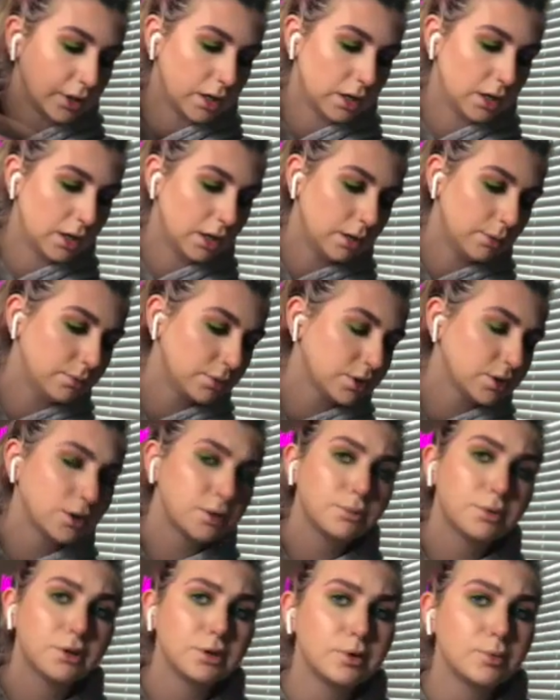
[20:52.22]
And I'm just gonna
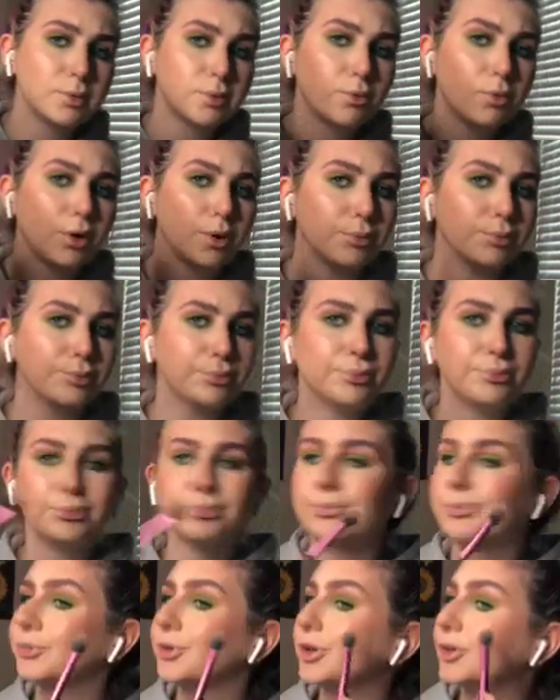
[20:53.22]
put a little bit more
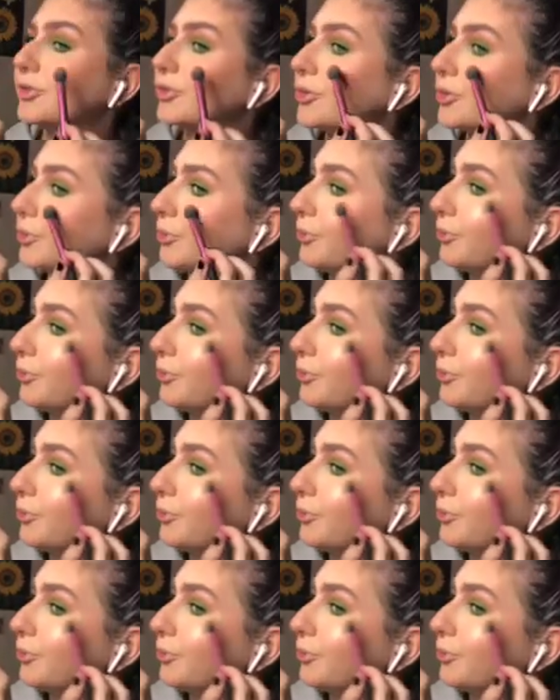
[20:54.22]
because